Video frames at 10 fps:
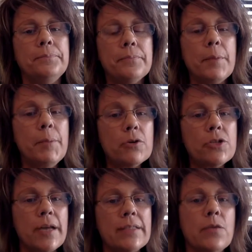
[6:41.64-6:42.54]

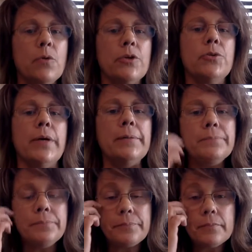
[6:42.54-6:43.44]
milkshakes that we're
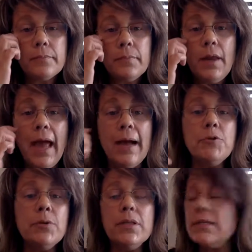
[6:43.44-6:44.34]
doing, I'm
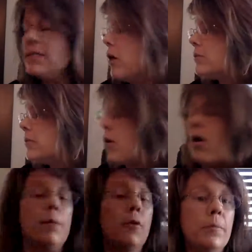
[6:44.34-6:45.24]
doing the salted
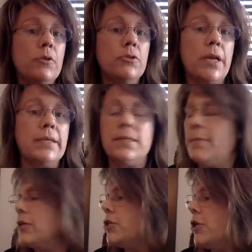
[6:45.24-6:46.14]
caramel milkshakes at
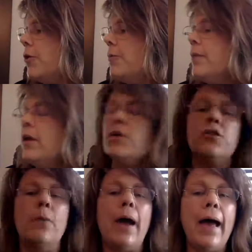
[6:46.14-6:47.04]
my show.
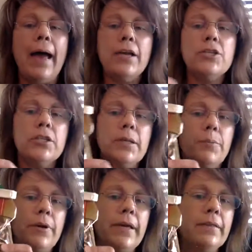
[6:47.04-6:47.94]
So I actually
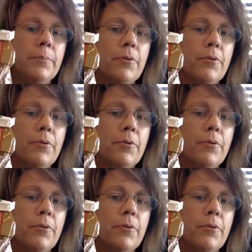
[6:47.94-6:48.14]
bring the